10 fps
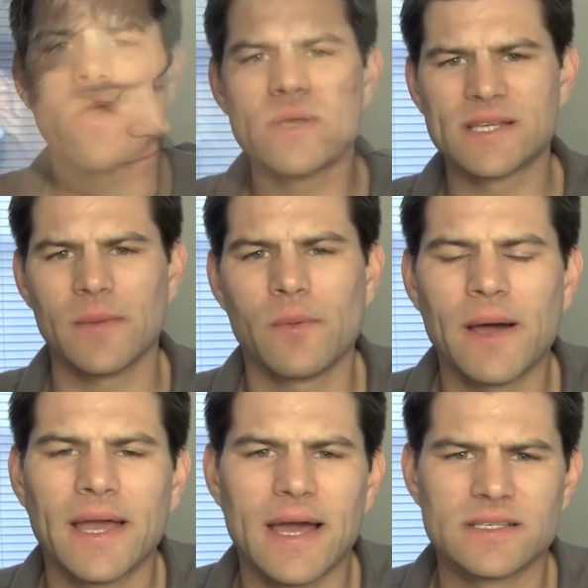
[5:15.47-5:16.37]
Always keep in
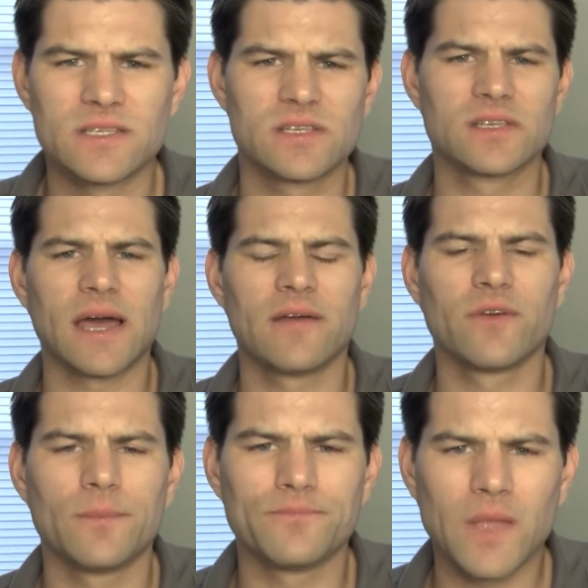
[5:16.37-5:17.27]
mind, guys, this is kind of
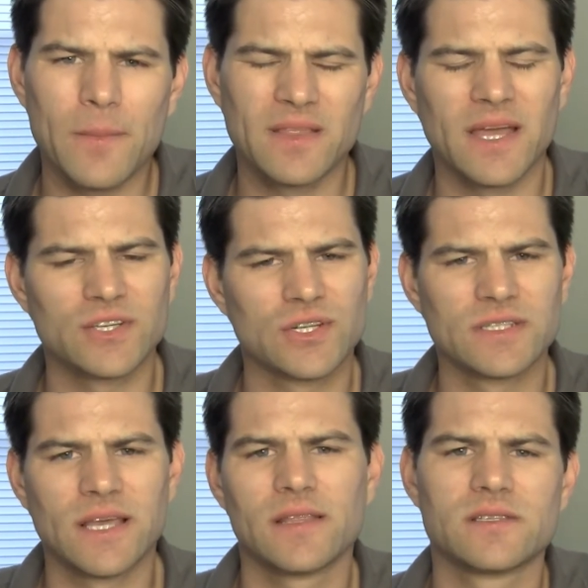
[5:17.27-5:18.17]
a big thing. I should have
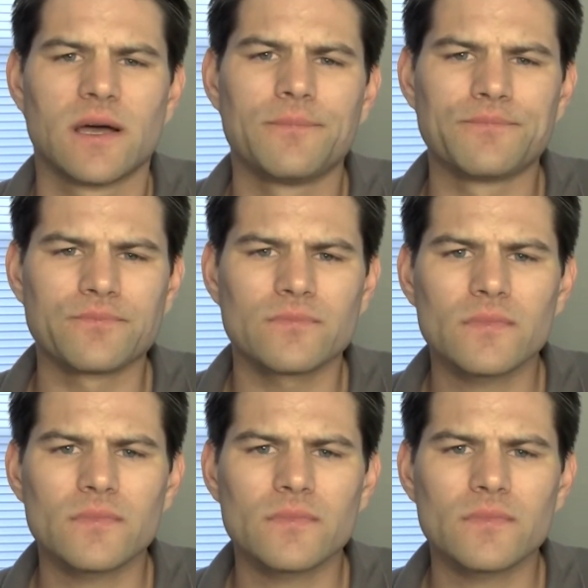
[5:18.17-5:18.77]
stayed this up.